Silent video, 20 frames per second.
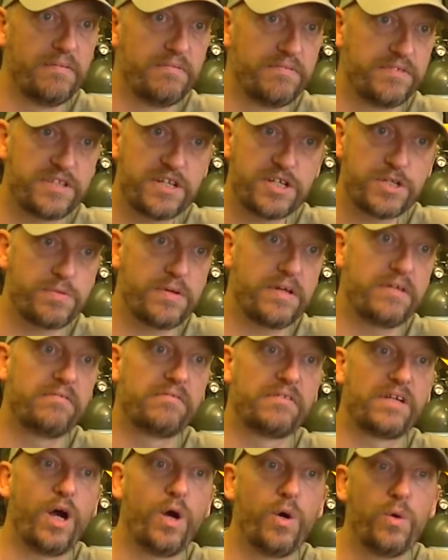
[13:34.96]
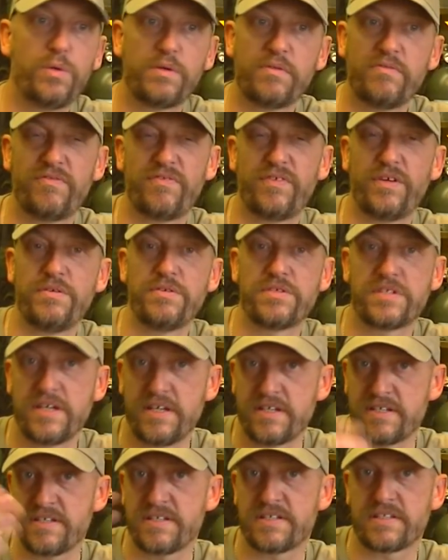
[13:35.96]
just when cold and flu
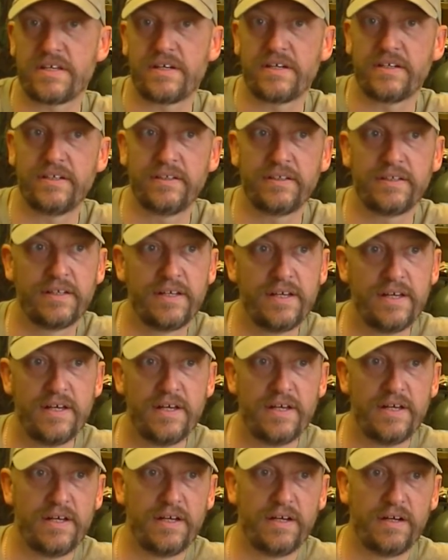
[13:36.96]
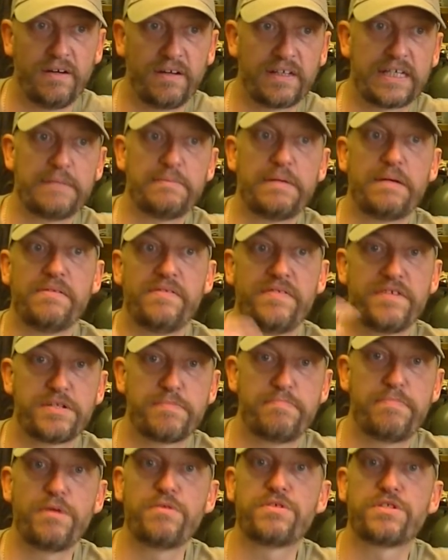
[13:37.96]
season started, I'd come up with this
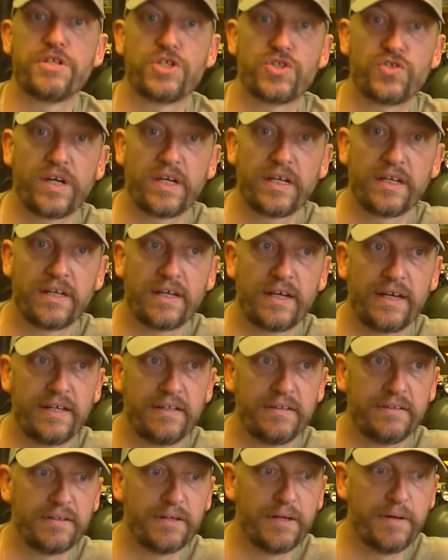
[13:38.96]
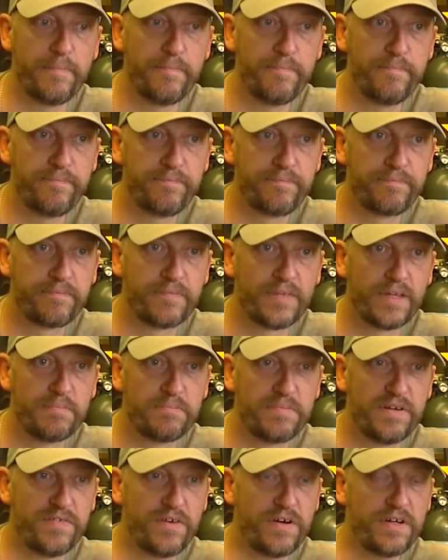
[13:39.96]
booster drink, and
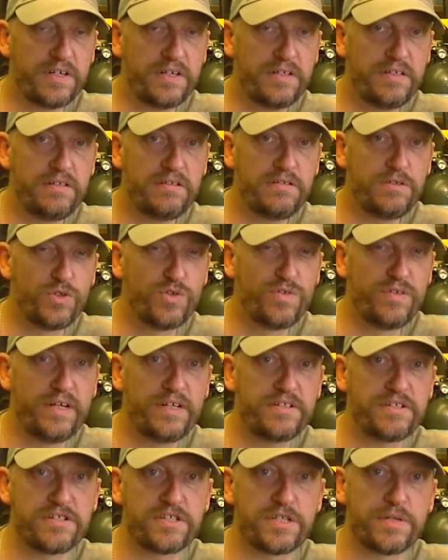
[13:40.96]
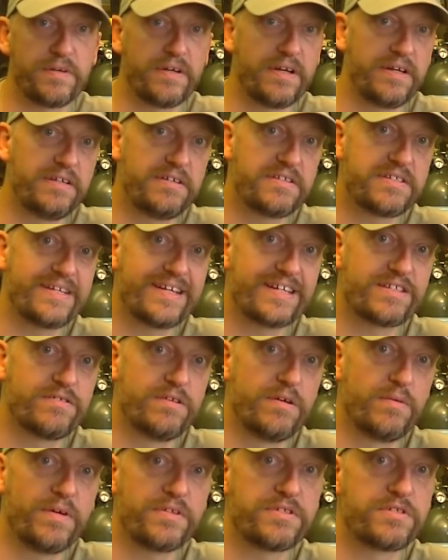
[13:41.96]
providing you're religious to it and you stick to
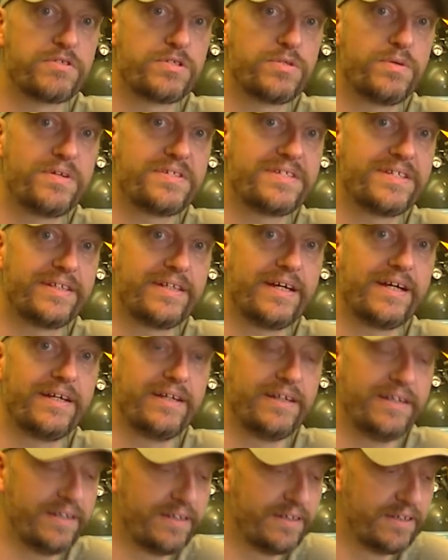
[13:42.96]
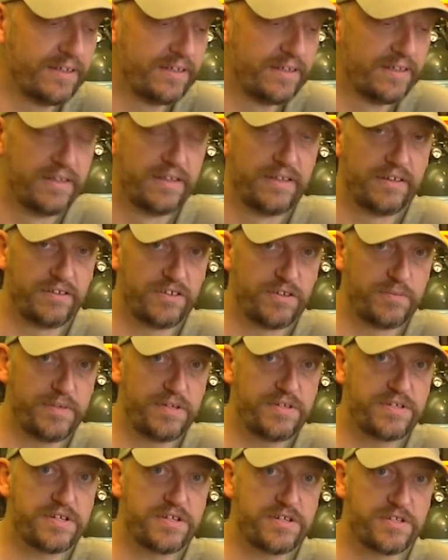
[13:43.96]
it once or twice a day, your
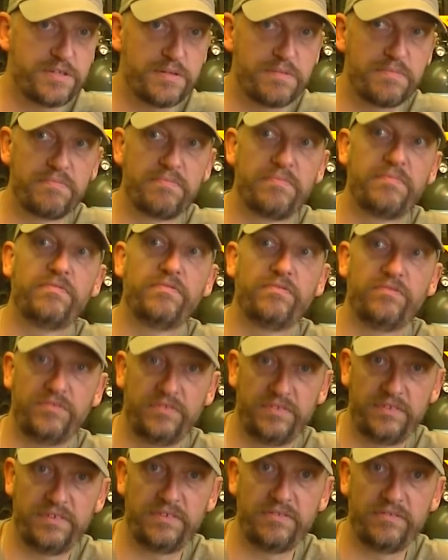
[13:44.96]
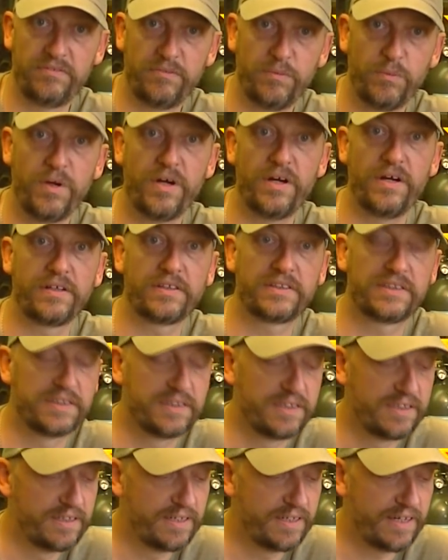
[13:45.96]
immune system works.
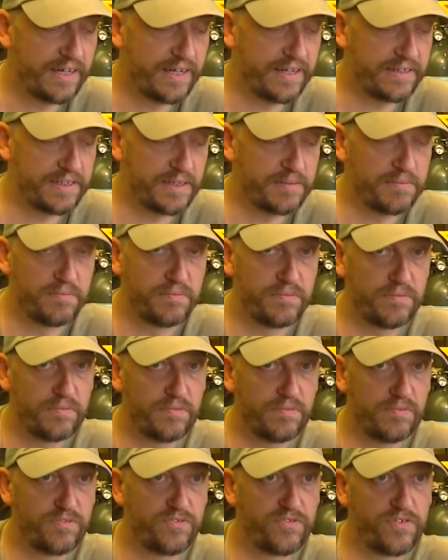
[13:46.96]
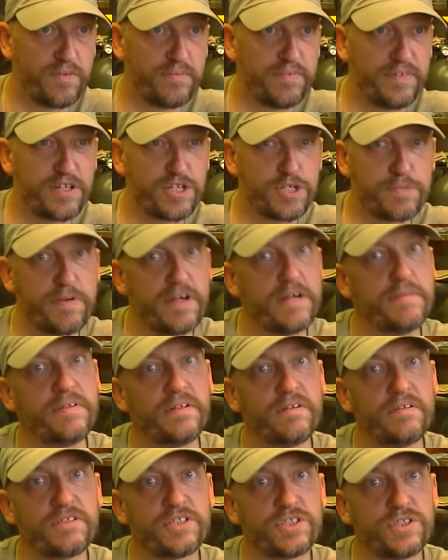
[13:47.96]
And from the experiment
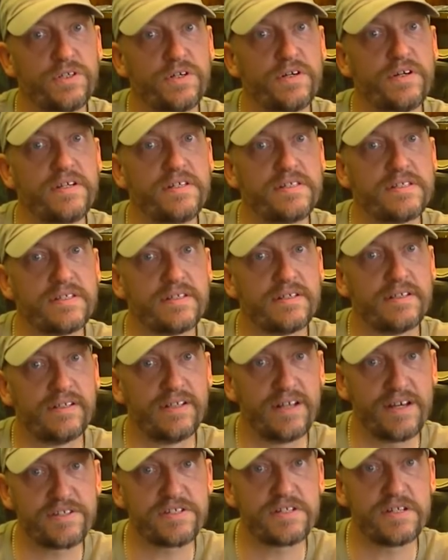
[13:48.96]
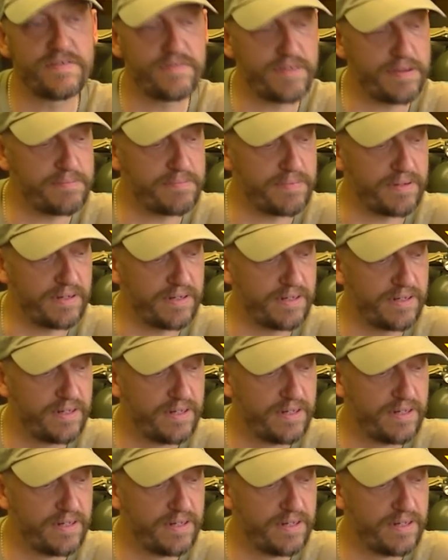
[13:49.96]
I tried last November,